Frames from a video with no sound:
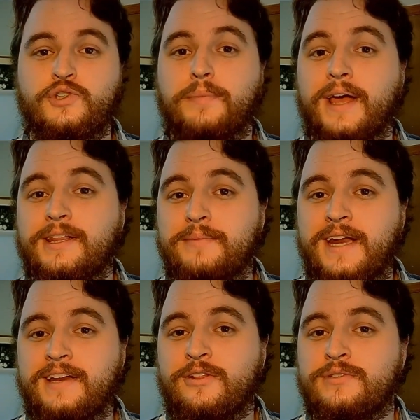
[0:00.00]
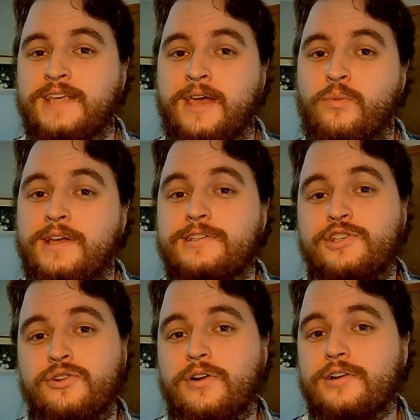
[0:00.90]
So by eliminating those
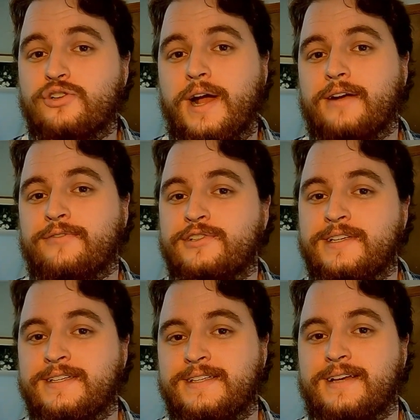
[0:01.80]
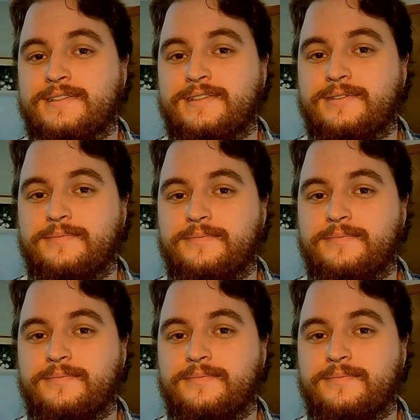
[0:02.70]
gateways, you're on track for success.